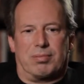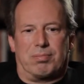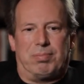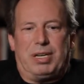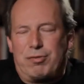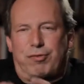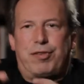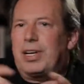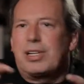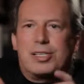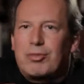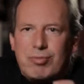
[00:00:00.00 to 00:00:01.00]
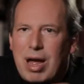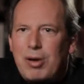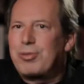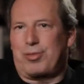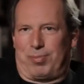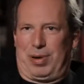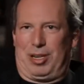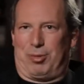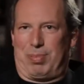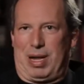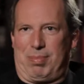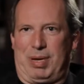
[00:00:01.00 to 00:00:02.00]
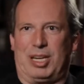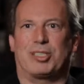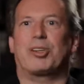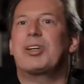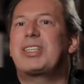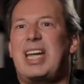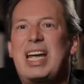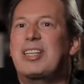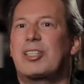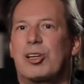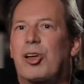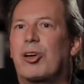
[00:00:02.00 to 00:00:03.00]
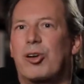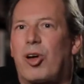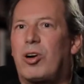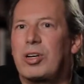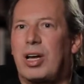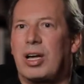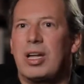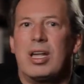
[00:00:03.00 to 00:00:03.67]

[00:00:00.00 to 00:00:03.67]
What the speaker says: been fiddled around with by me. So it takes a lot longer.